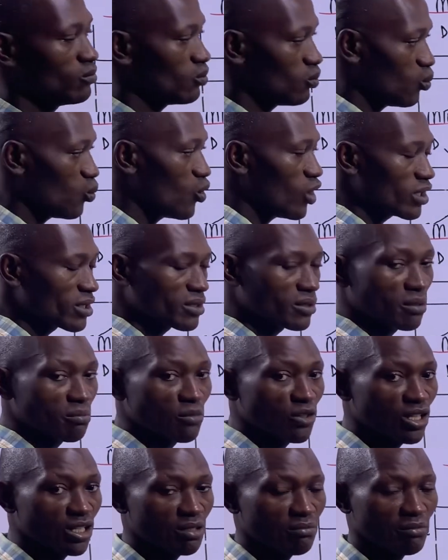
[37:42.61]
what the
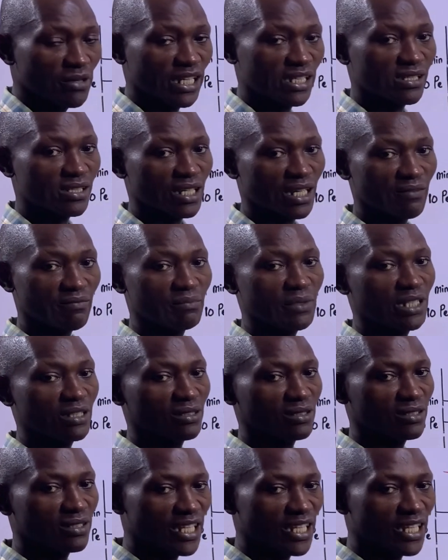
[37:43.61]
money might have been